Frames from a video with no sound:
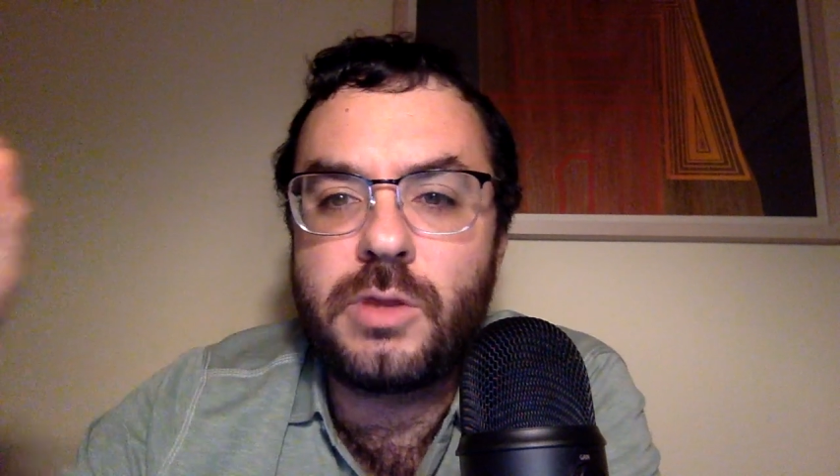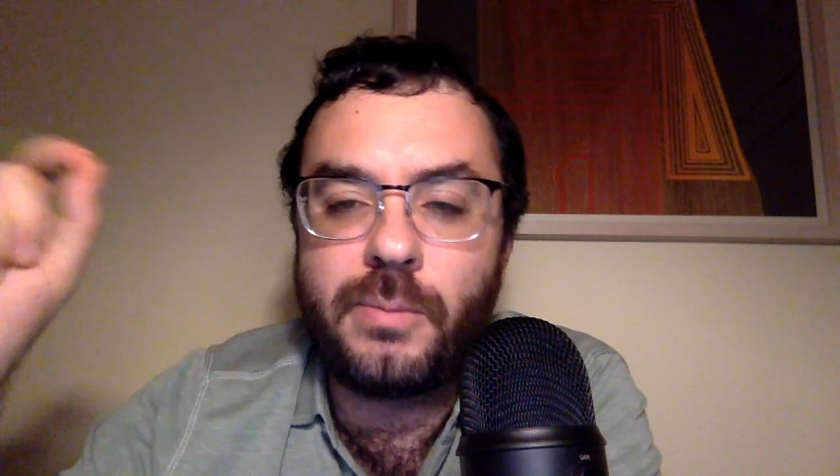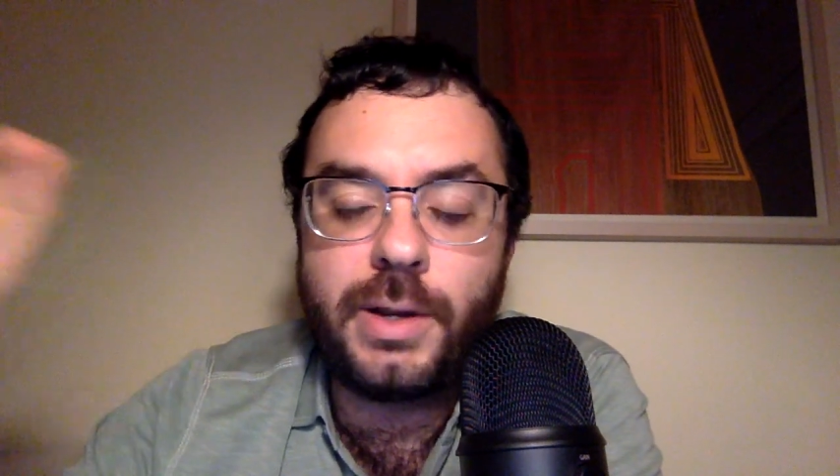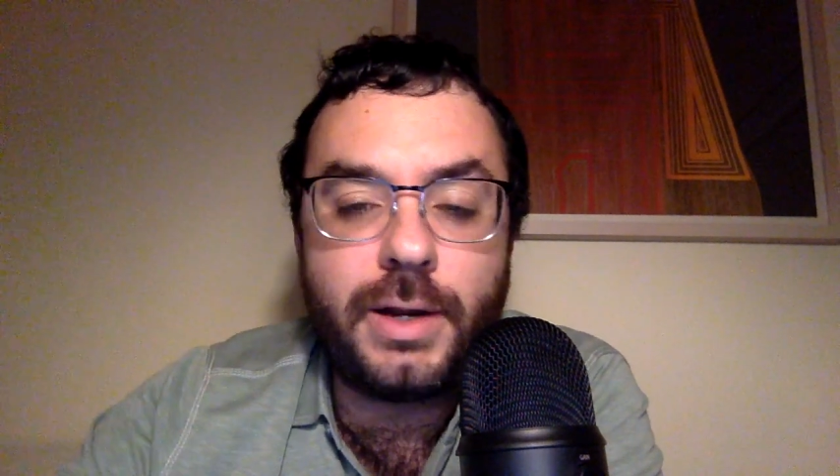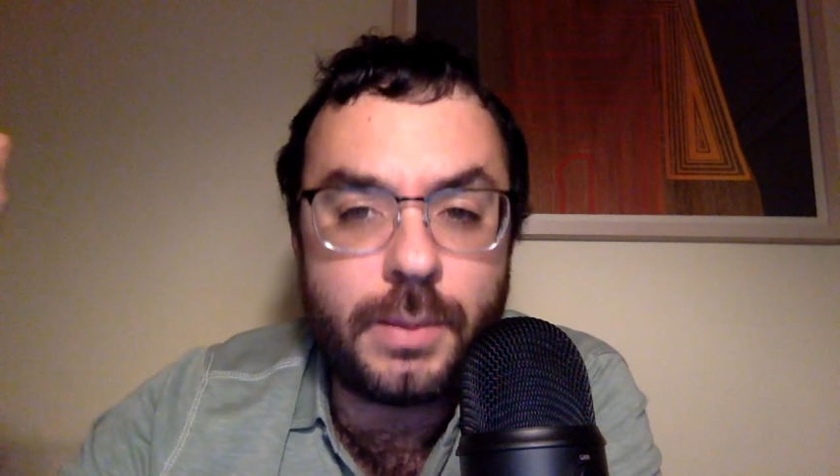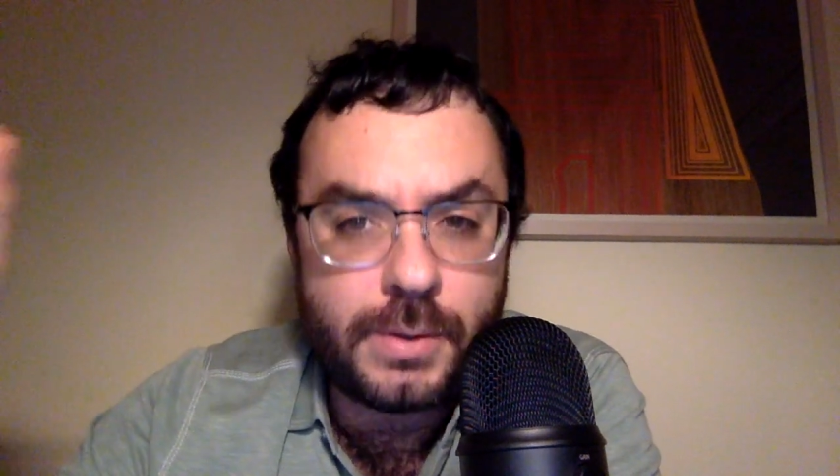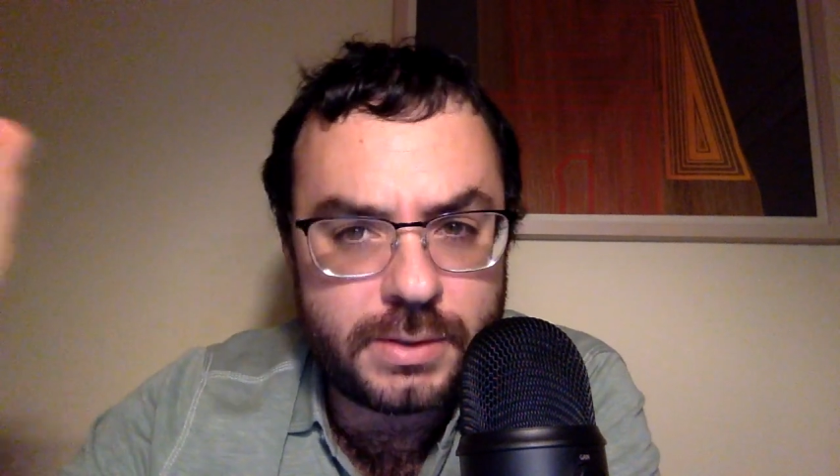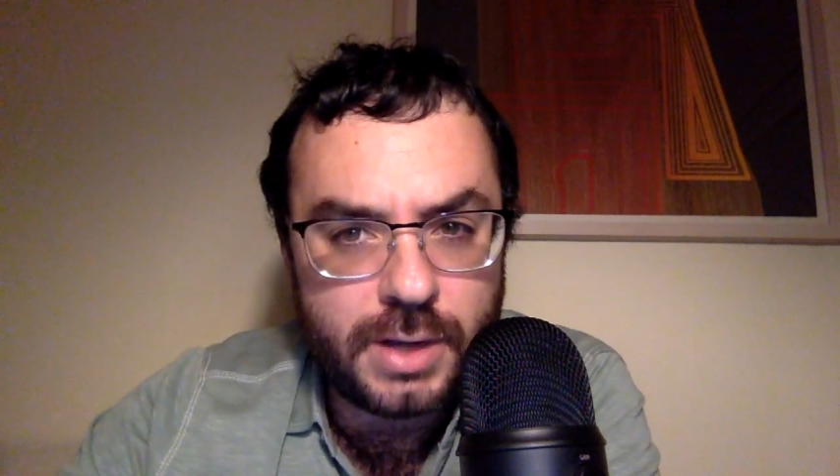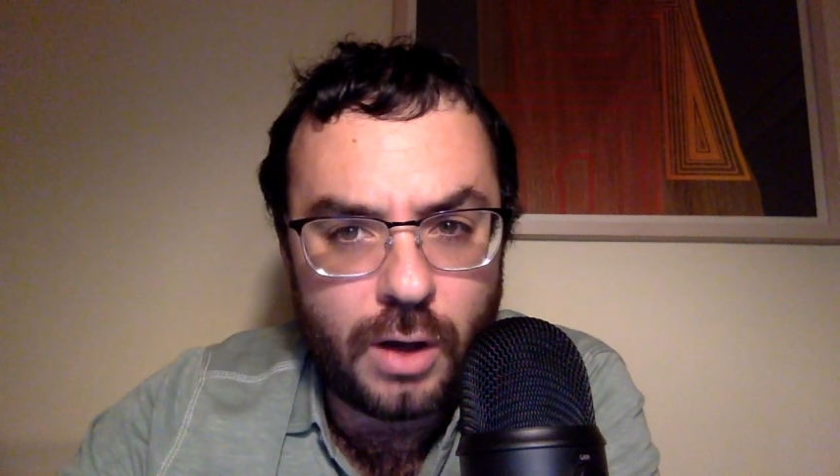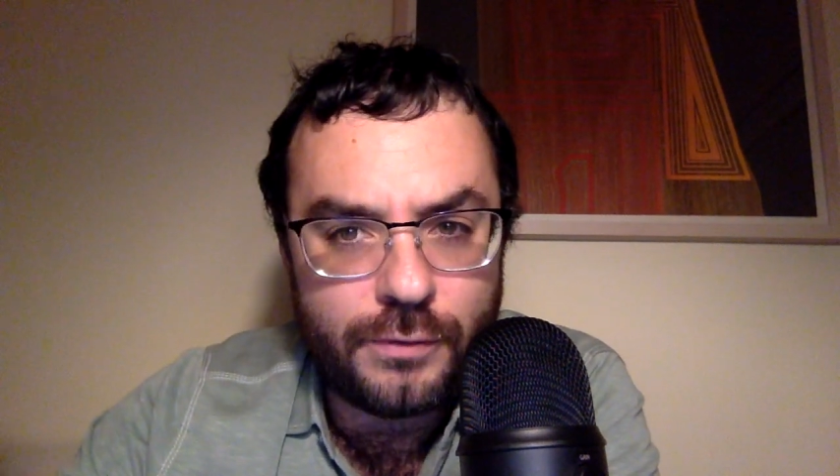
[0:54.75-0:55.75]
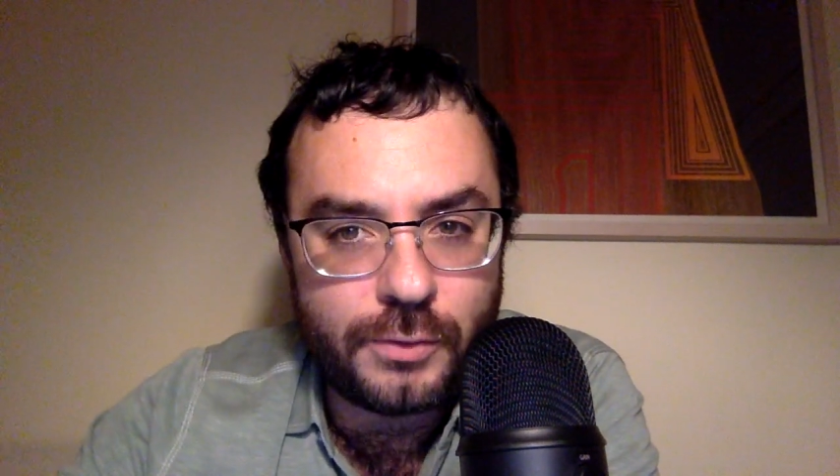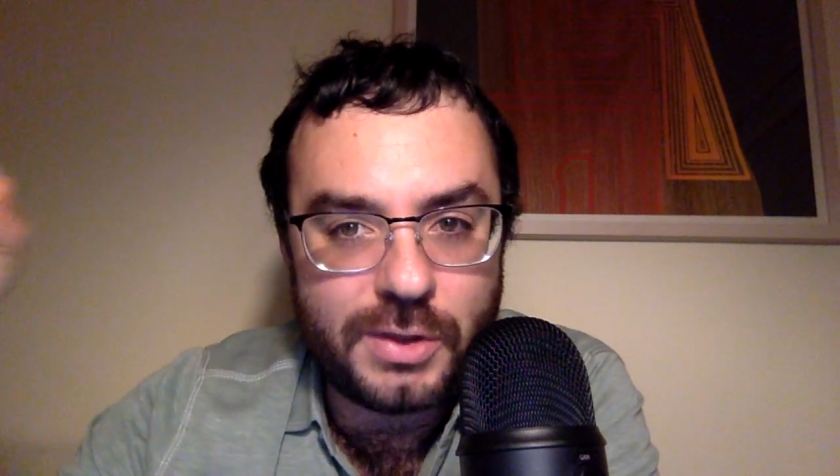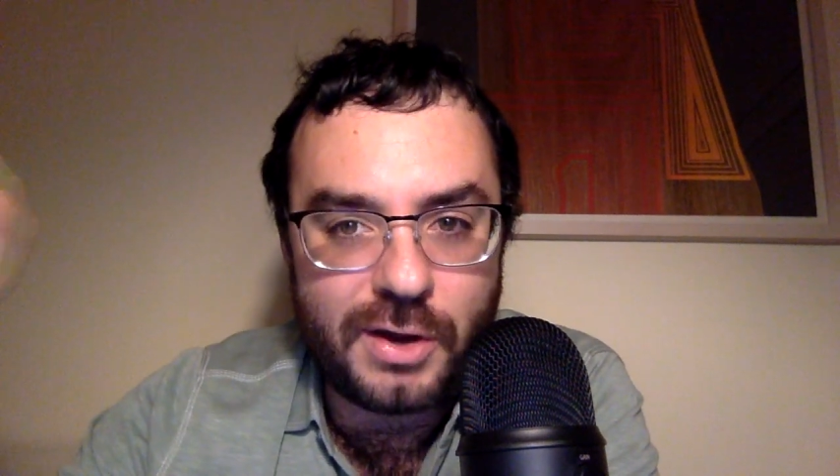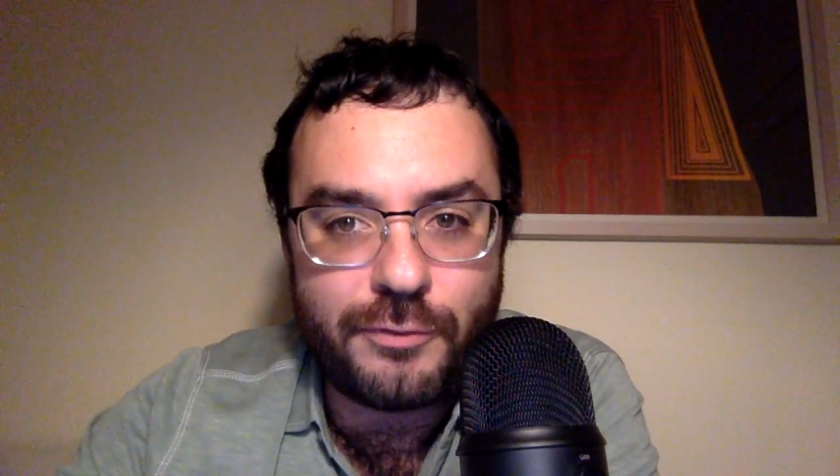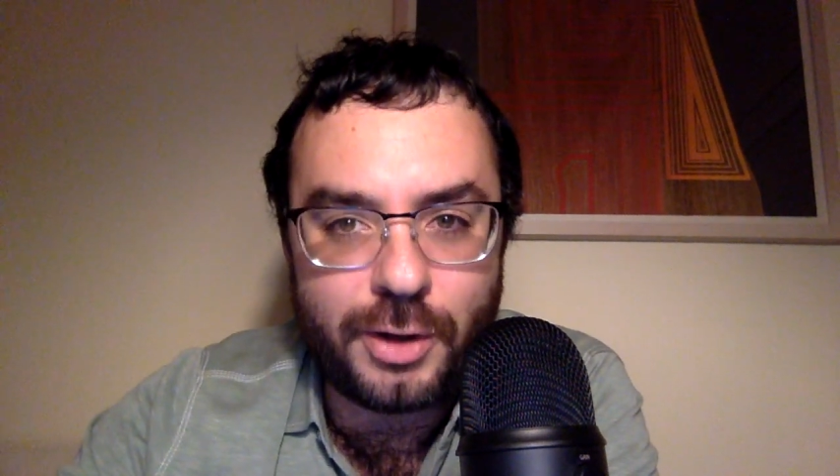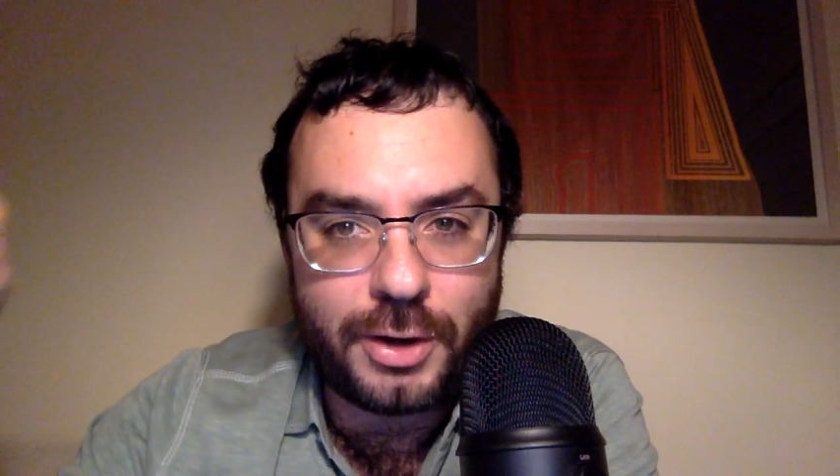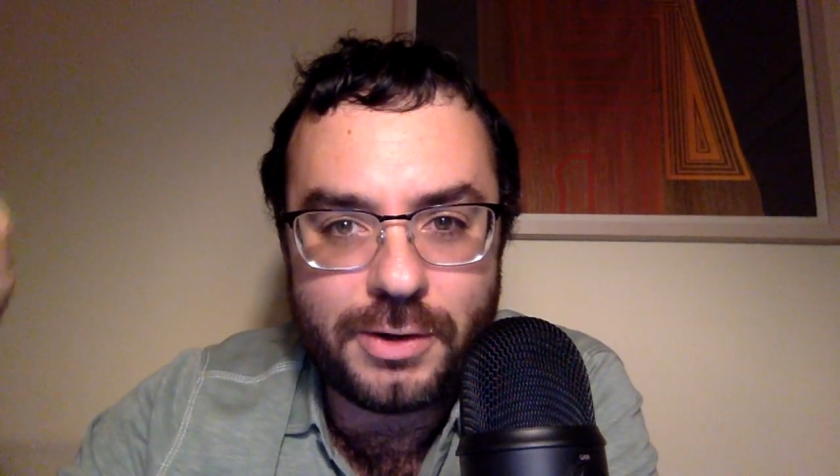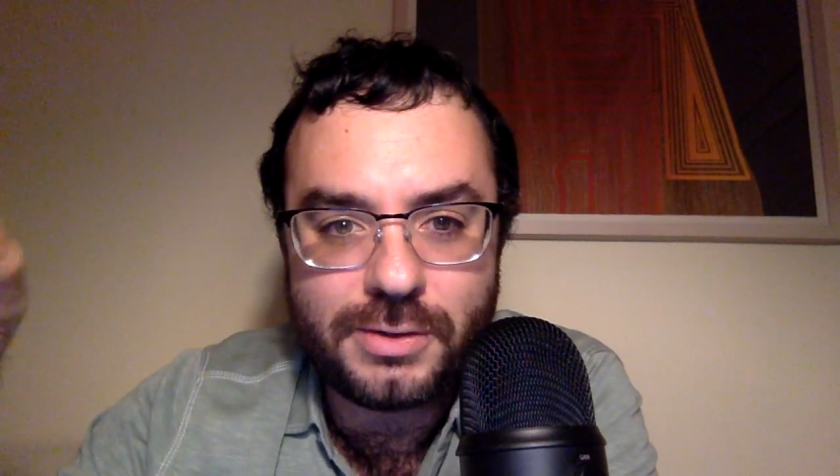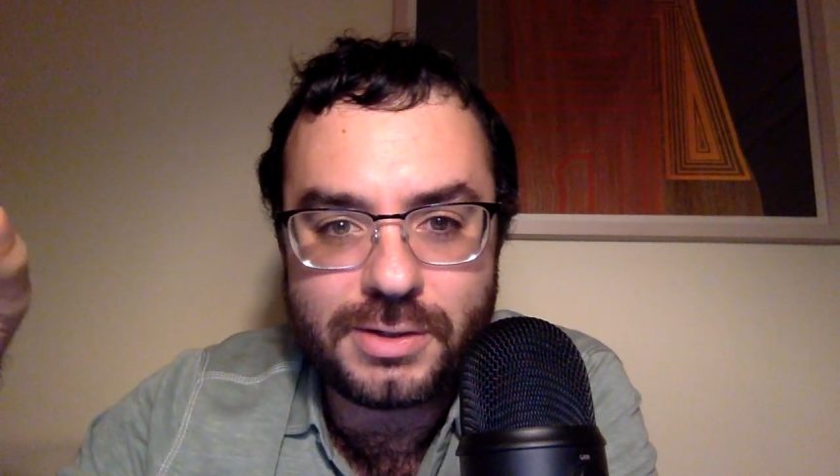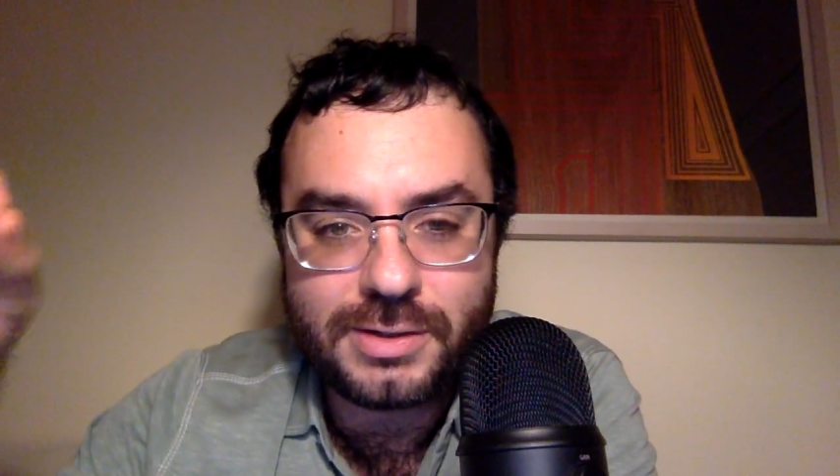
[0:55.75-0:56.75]
the medium itself for their
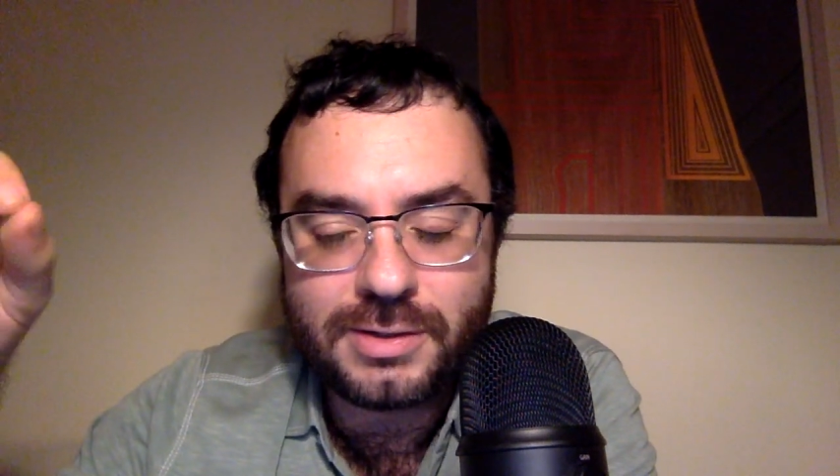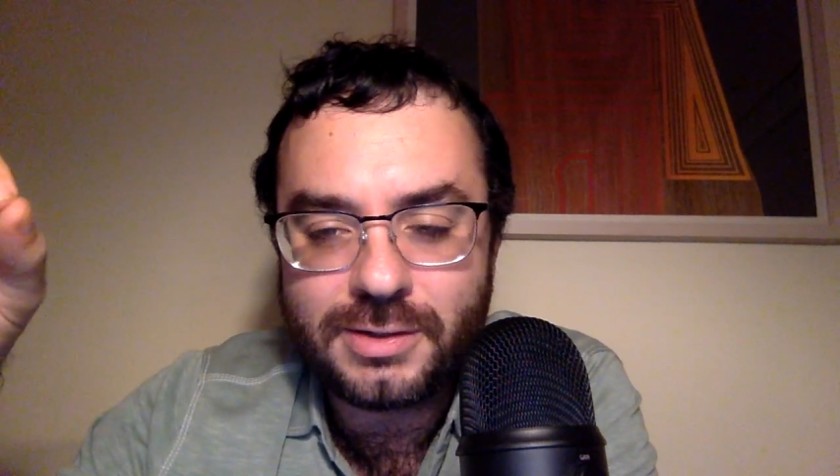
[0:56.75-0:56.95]
failures.